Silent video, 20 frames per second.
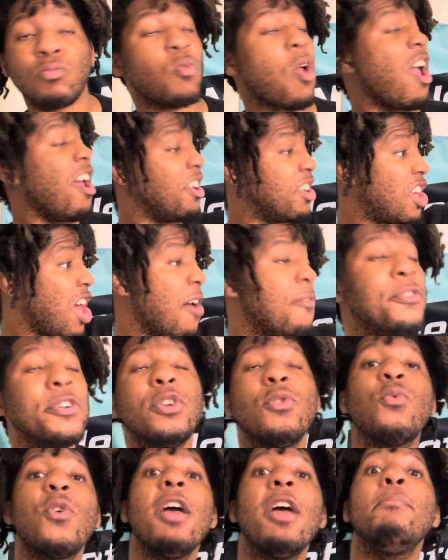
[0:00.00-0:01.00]
and Kevin
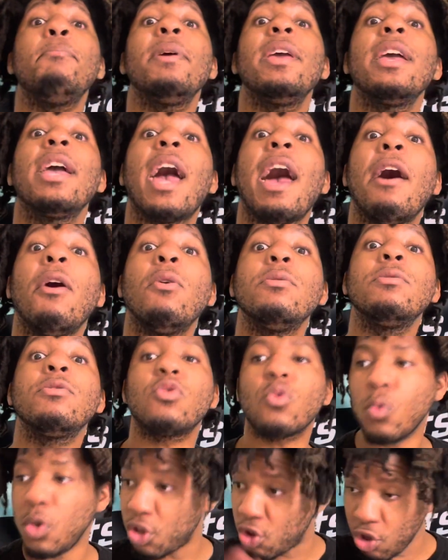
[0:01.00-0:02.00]
Durant being out
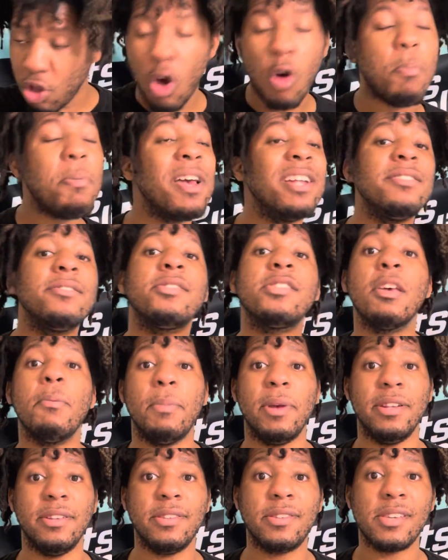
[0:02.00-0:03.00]
with no Ben
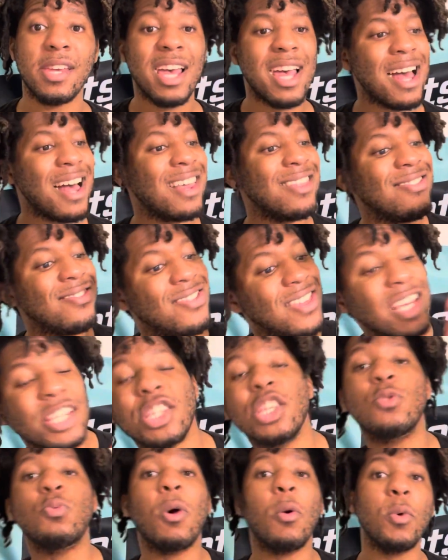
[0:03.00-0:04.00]
Simmons. This
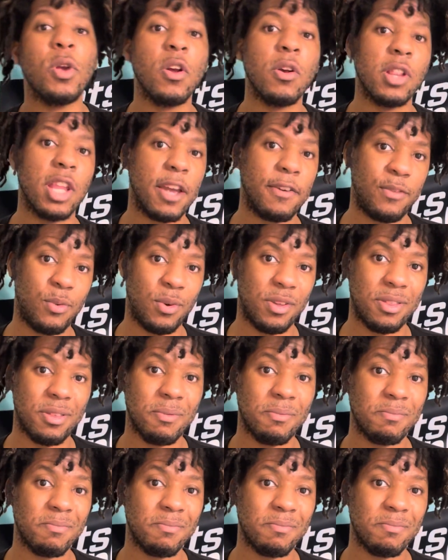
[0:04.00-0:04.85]
is what we are left with.